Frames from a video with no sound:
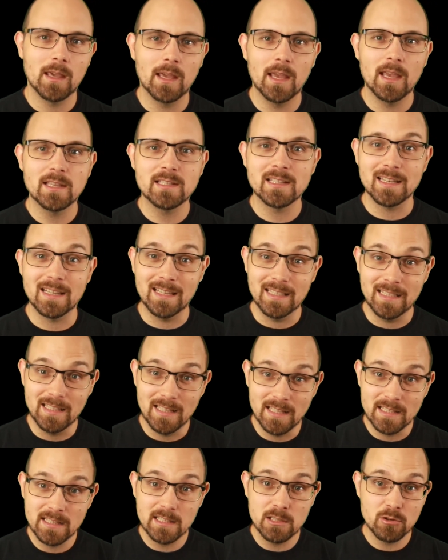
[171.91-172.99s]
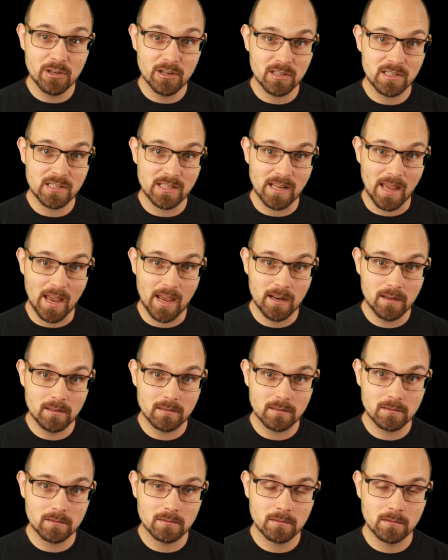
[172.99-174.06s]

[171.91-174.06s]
Is it easy to understand?